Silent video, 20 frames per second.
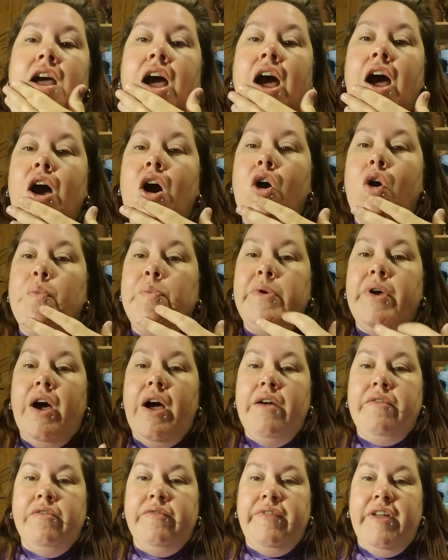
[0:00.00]
I hope y'all
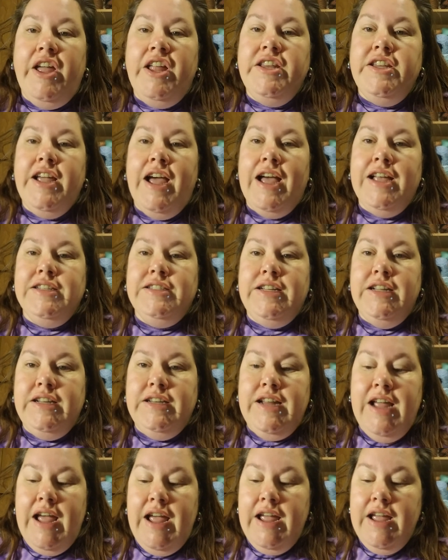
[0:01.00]
have a fantastic
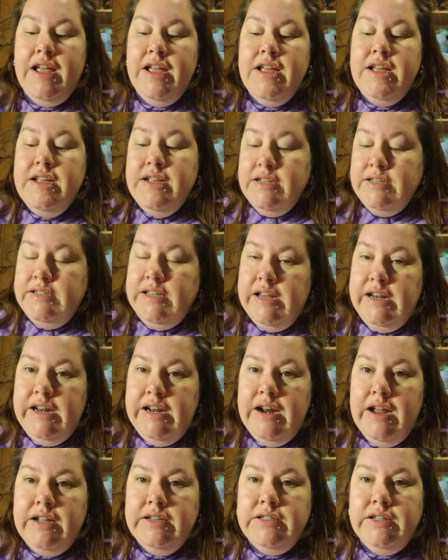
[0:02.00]
day. Sending
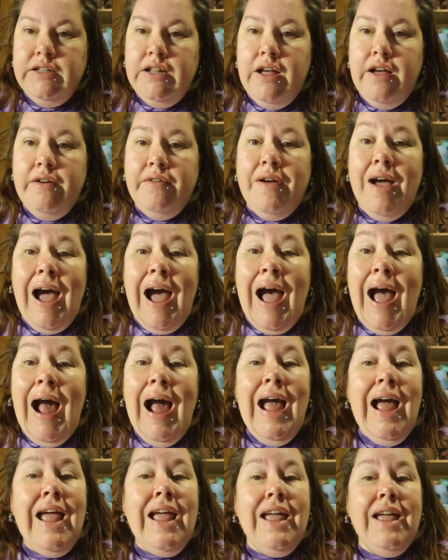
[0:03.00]
lots of love.
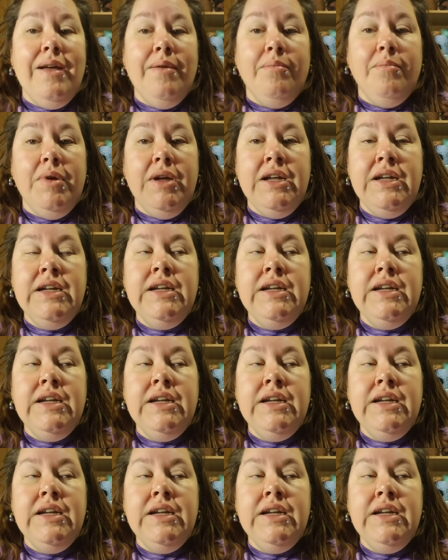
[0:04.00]
I am.